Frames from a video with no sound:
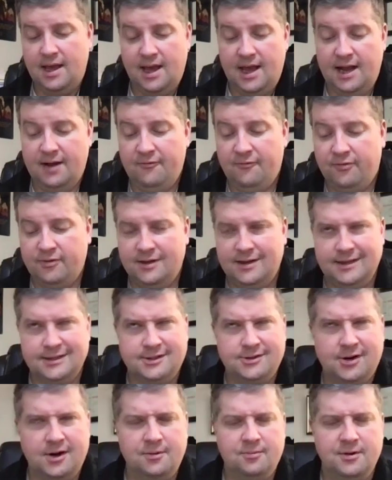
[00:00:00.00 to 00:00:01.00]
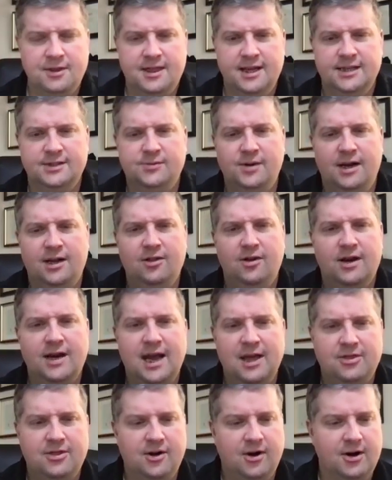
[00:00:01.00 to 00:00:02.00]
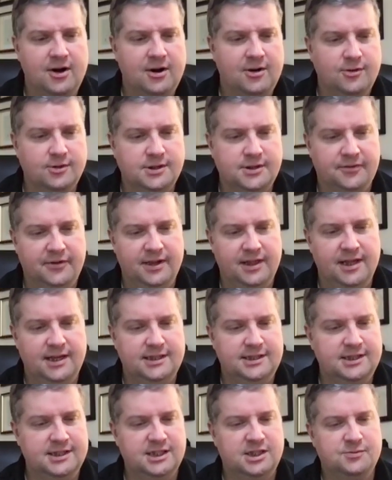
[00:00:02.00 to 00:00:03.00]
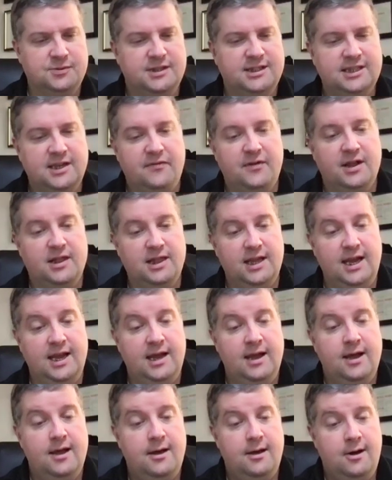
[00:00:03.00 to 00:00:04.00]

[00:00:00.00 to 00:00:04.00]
And to start with this, we can look at the Articles of Religion, specifically